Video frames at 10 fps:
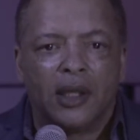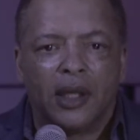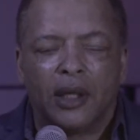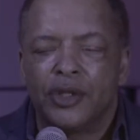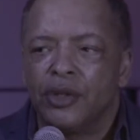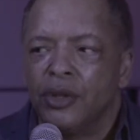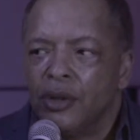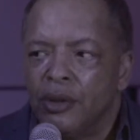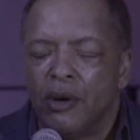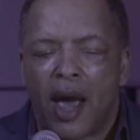He goes,
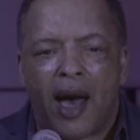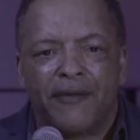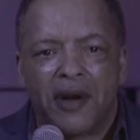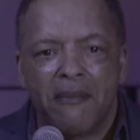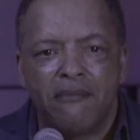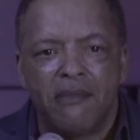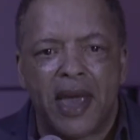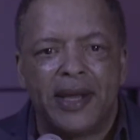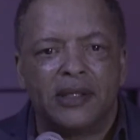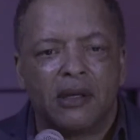"You have an
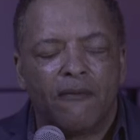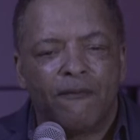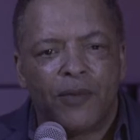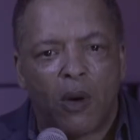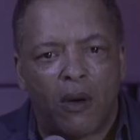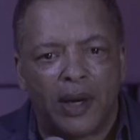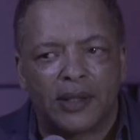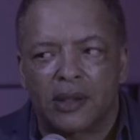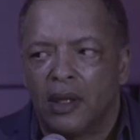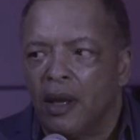amazing voice.